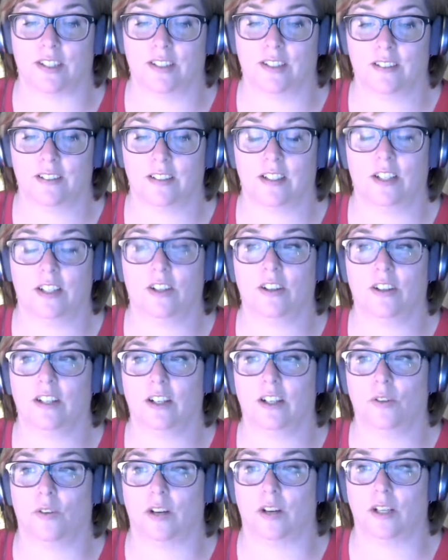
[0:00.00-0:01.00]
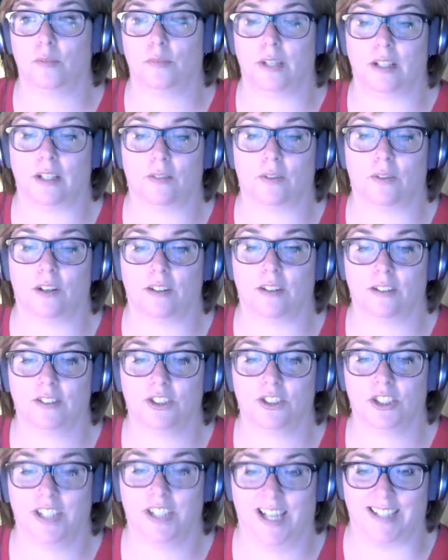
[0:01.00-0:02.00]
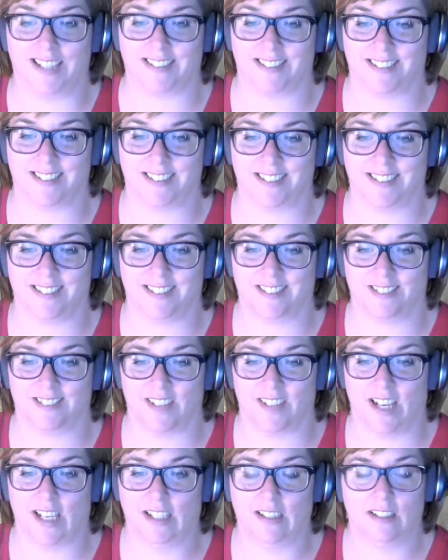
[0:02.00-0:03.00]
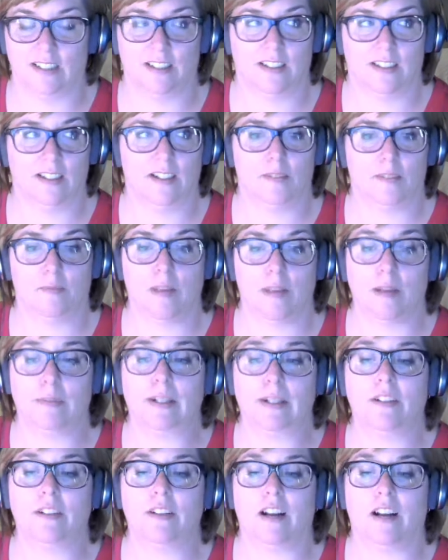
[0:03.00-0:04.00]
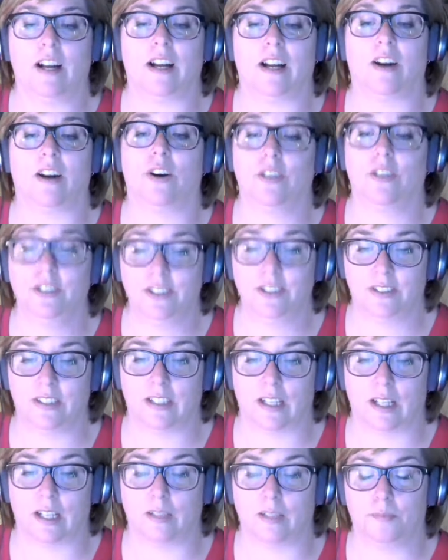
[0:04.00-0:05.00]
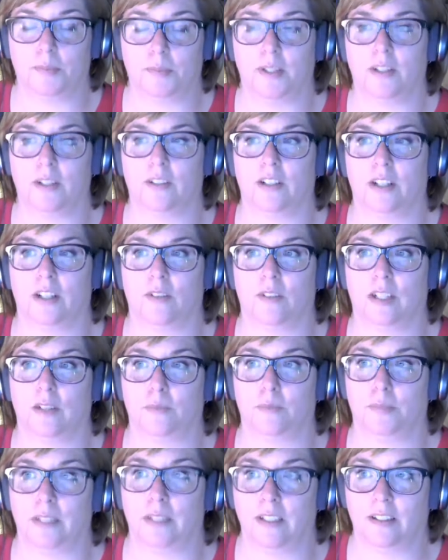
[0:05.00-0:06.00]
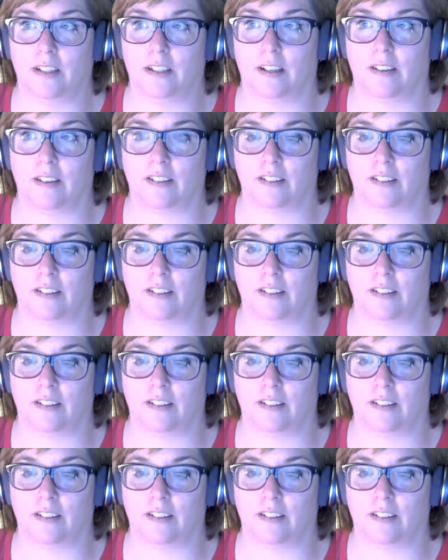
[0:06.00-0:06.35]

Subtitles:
then you're going to want to be in one of those chats, right? Maybe you're not hosting it, but you're going to want to be there,